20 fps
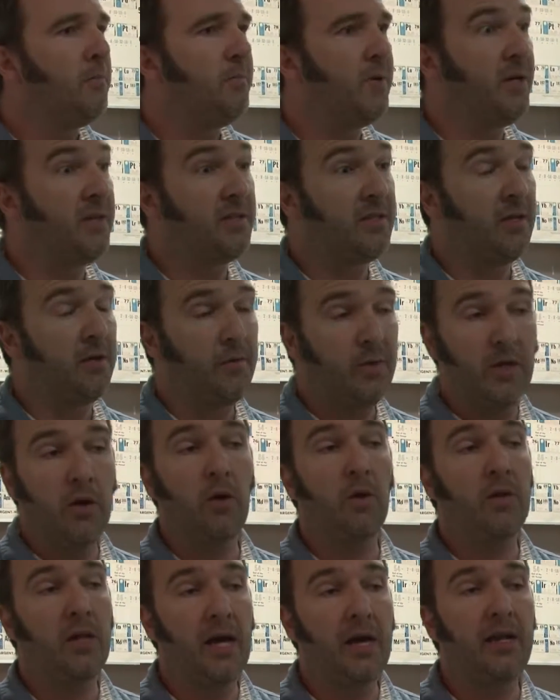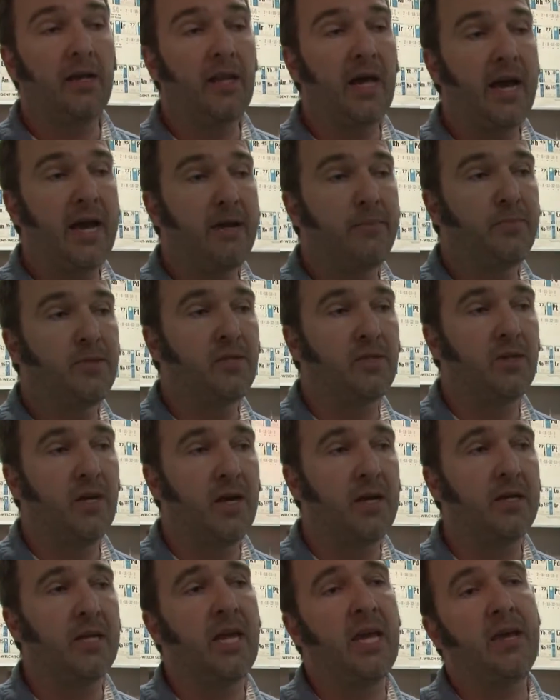But we know a lot of labs
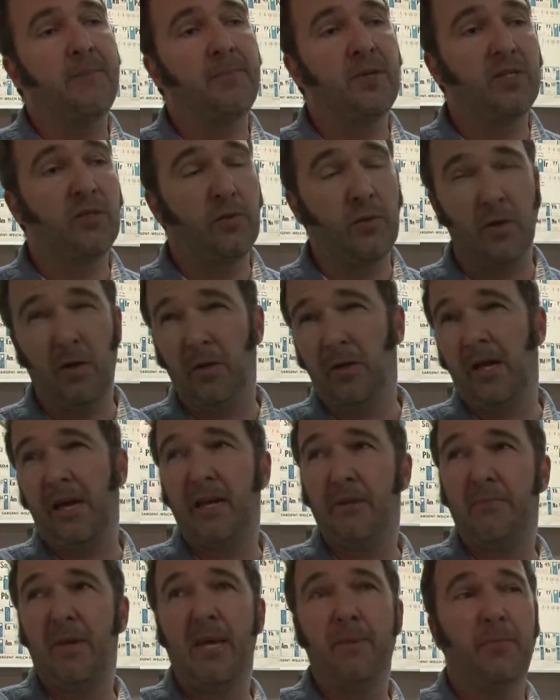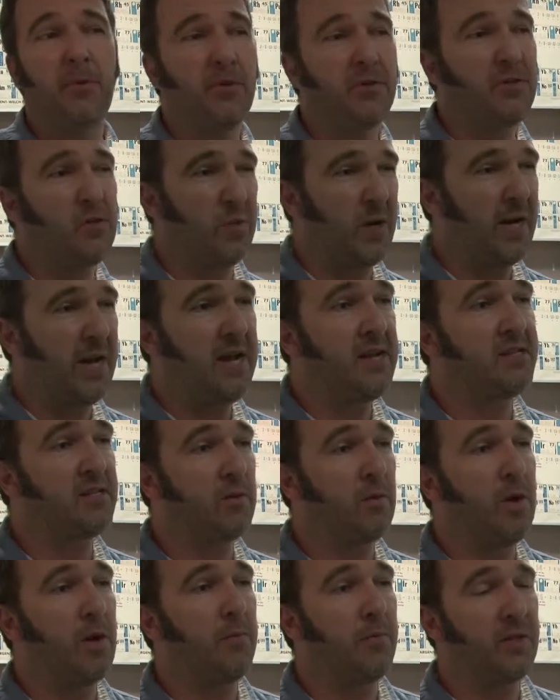on campus, we know a lot of people, so we're going to ask
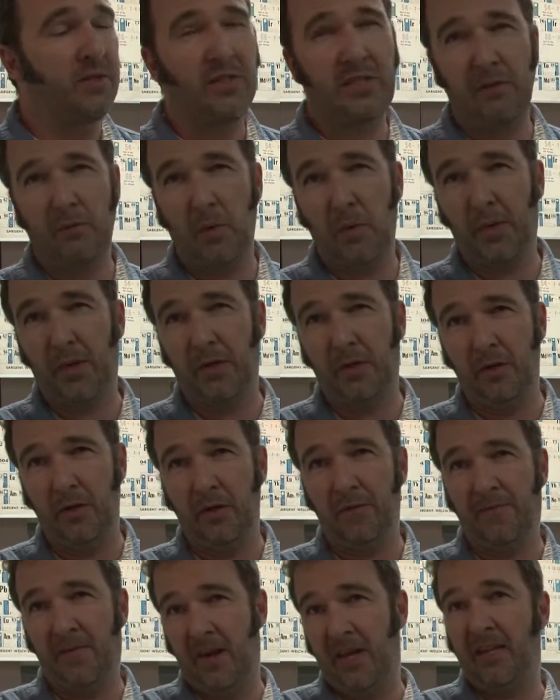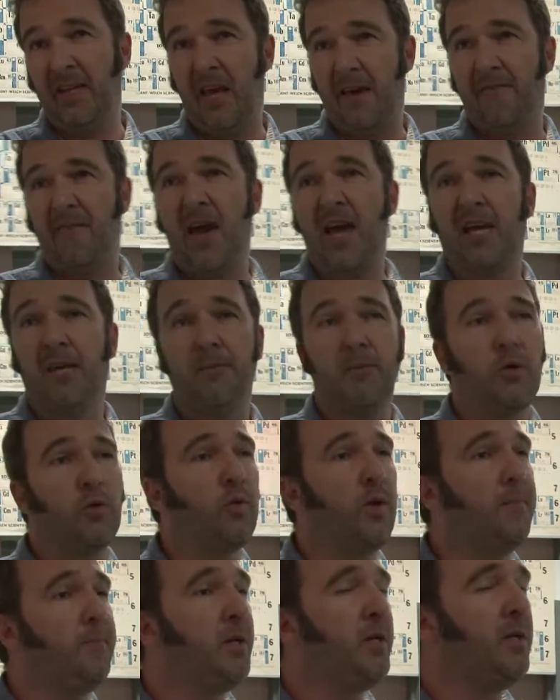around, we're going to see what we can do to find that vacuum
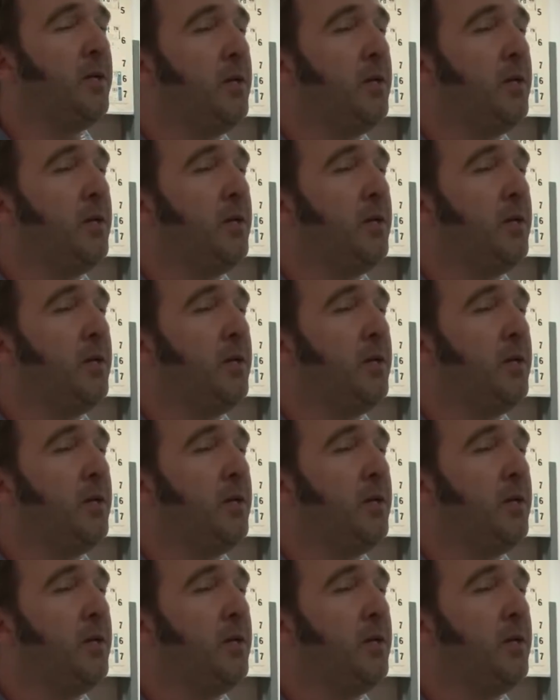equipment.